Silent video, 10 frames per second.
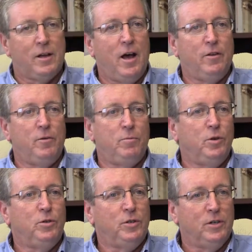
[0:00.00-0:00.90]
the
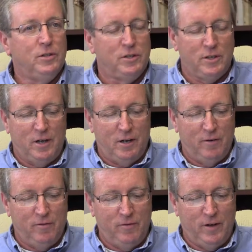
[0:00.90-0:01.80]
contributions
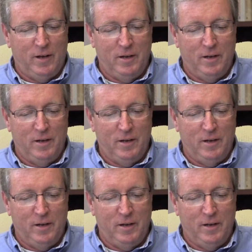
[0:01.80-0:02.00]
of